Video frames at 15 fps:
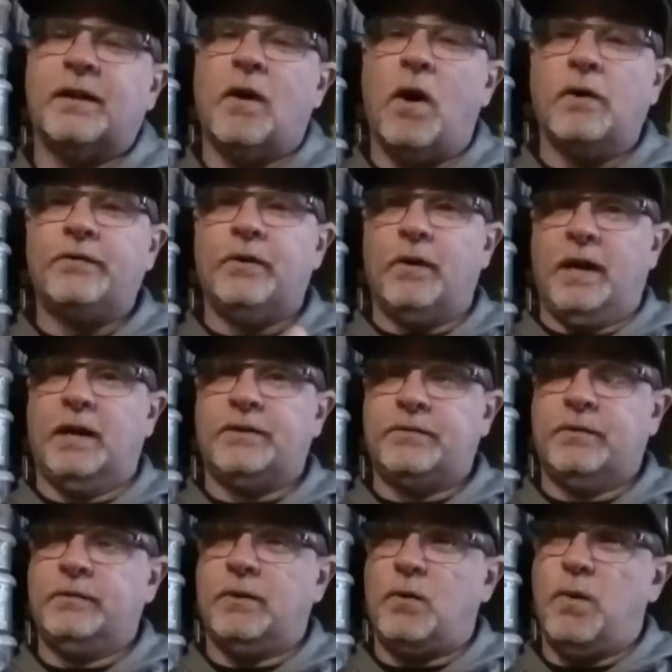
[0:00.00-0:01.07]
and also
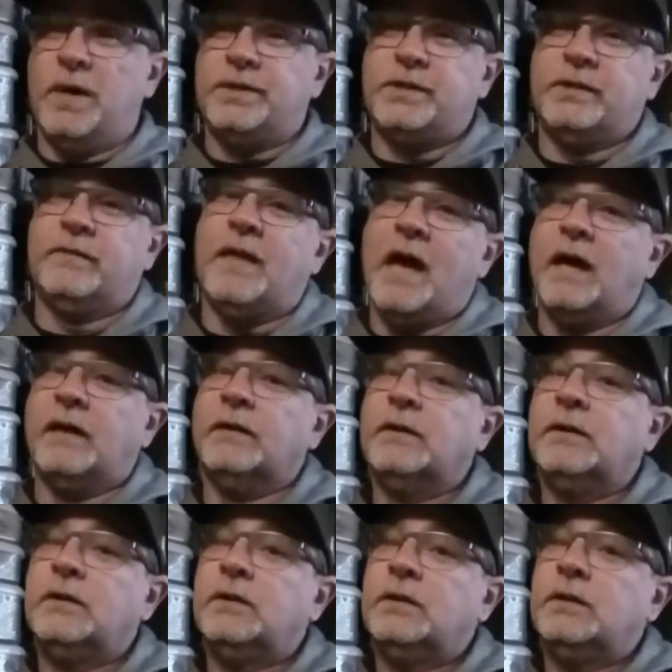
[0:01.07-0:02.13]
answering the question that
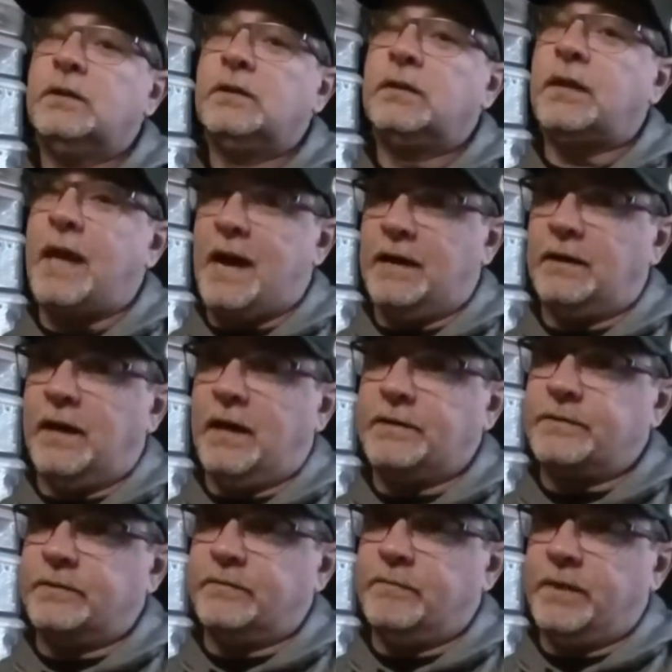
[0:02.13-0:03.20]
Kat
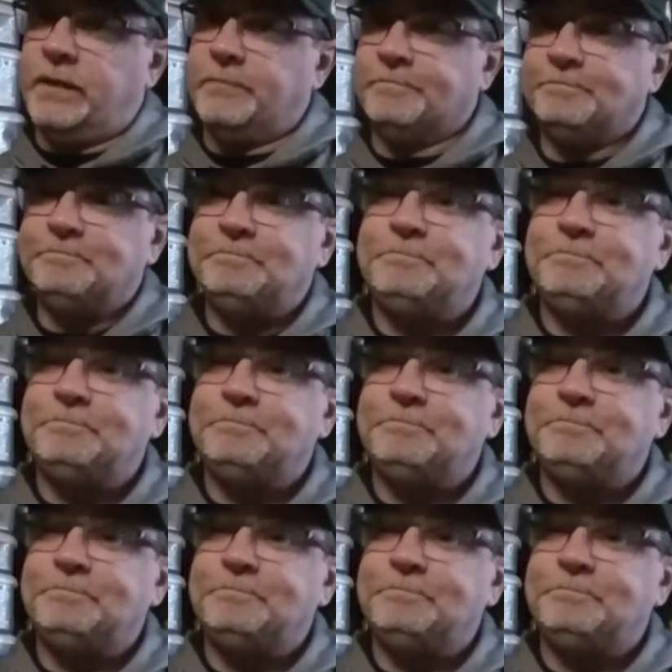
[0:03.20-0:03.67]
asked of me.